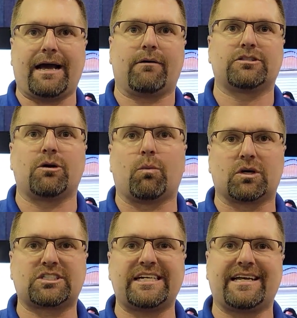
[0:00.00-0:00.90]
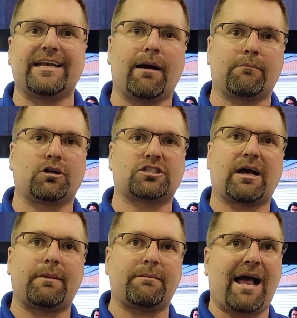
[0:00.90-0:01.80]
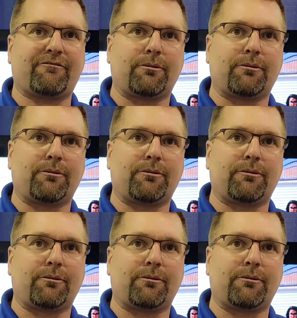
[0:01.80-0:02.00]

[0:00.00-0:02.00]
now is that we're seeing numbers coming back